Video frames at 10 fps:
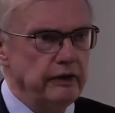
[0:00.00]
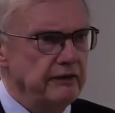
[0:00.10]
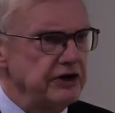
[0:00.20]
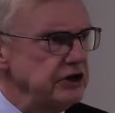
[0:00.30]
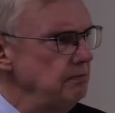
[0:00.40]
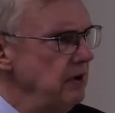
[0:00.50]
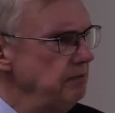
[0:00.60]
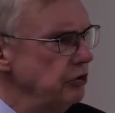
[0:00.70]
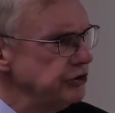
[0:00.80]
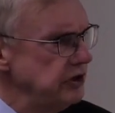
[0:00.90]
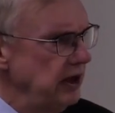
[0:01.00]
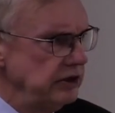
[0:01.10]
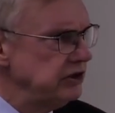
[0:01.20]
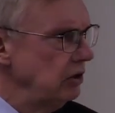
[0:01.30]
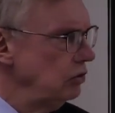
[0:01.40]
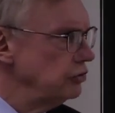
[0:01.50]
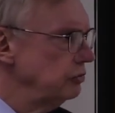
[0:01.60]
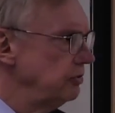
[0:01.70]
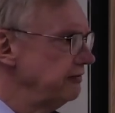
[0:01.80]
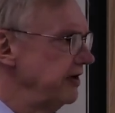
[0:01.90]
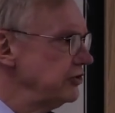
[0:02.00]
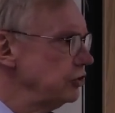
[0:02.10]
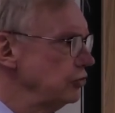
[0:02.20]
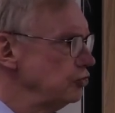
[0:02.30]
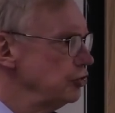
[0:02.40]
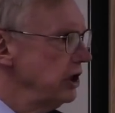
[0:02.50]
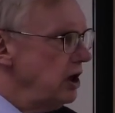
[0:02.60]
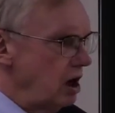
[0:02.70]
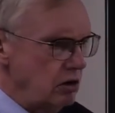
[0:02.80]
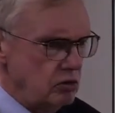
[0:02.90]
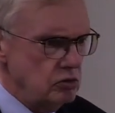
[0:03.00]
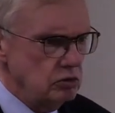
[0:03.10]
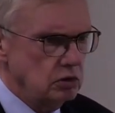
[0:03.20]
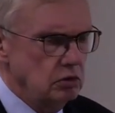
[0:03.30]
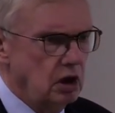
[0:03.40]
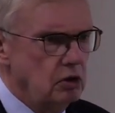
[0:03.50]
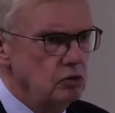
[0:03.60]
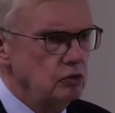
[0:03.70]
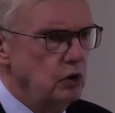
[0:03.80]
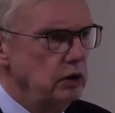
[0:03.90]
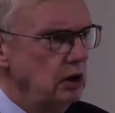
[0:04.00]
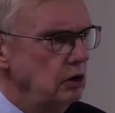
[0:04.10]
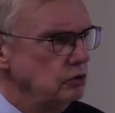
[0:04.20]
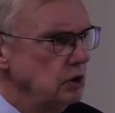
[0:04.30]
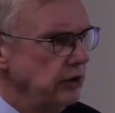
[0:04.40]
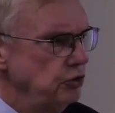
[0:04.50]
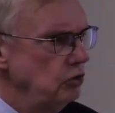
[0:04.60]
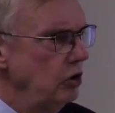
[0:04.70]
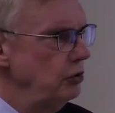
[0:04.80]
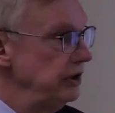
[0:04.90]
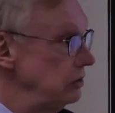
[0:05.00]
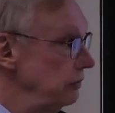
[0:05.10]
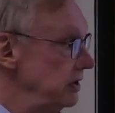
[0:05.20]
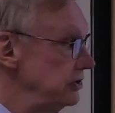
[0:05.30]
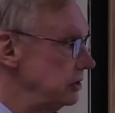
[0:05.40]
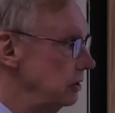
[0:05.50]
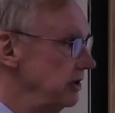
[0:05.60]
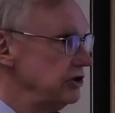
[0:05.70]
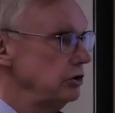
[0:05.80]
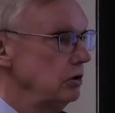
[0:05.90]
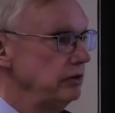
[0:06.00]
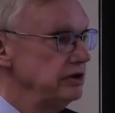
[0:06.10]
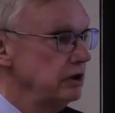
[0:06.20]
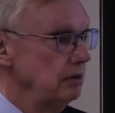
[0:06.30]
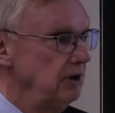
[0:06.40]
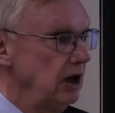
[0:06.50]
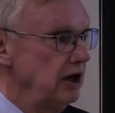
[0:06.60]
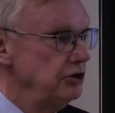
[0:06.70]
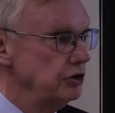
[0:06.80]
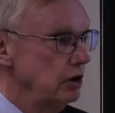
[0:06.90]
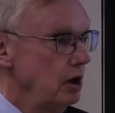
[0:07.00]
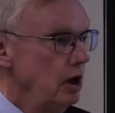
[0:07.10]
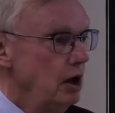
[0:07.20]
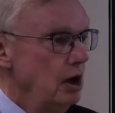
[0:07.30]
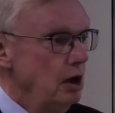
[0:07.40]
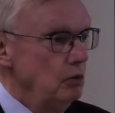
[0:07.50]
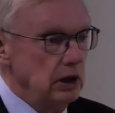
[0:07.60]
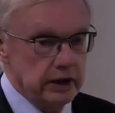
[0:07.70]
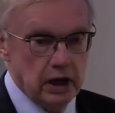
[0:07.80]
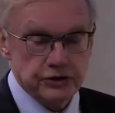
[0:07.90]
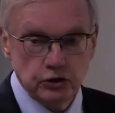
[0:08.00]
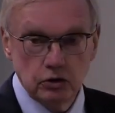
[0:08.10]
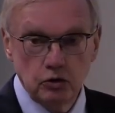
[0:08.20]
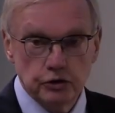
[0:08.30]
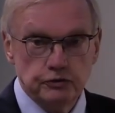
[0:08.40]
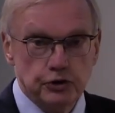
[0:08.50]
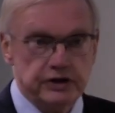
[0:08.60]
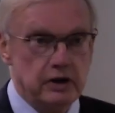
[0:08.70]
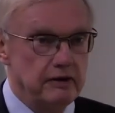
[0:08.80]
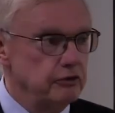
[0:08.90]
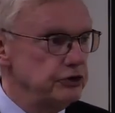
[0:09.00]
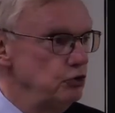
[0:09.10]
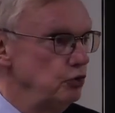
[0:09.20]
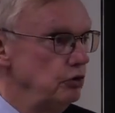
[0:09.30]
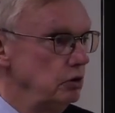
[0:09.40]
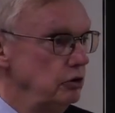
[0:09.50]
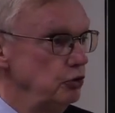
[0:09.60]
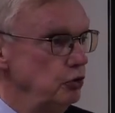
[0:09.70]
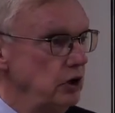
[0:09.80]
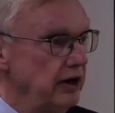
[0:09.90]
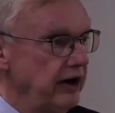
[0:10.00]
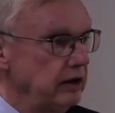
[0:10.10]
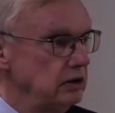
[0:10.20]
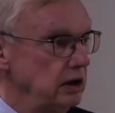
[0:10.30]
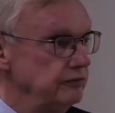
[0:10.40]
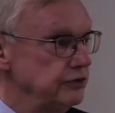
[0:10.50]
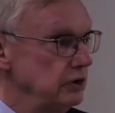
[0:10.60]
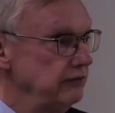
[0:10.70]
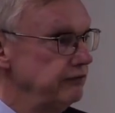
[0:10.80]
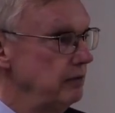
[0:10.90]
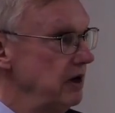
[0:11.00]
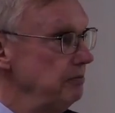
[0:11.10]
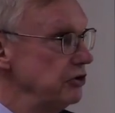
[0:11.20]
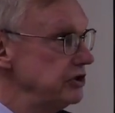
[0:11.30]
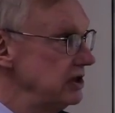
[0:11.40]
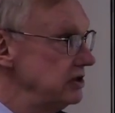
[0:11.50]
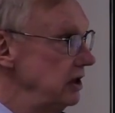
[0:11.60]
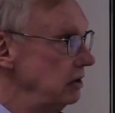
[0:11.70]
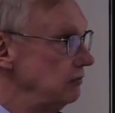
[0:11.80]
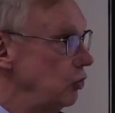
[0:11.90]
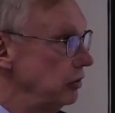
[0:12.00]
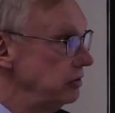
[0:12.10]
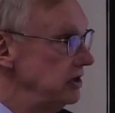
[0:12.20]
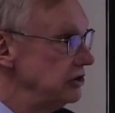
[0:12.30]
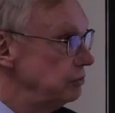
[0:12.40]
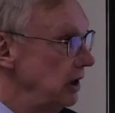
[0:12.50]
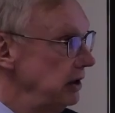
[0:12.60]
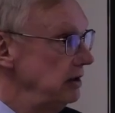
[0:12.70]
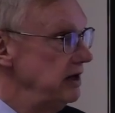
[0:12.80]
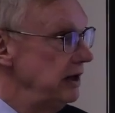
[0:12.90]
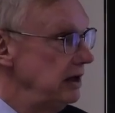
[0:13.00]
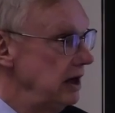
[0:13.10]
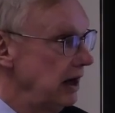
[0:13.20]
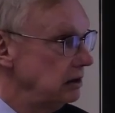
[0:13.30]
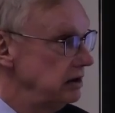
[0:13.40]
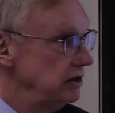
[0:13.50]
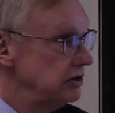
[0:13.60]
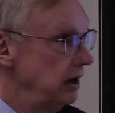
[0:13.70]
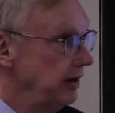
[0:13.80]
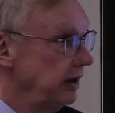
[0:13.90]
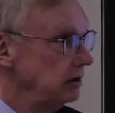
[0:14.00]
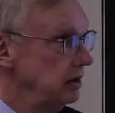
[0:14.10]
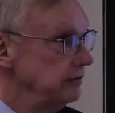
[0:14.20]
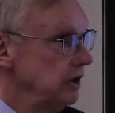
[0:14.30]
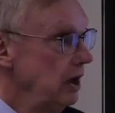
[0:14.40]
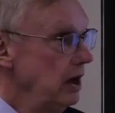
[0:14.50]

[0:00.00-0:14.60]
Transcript: there were some member states and also professors who said, how, how, how can you go into this question of discrimination? Well, the answer, of course, was that there were two new directives. If the member states didn't want this, why did they enact these directives?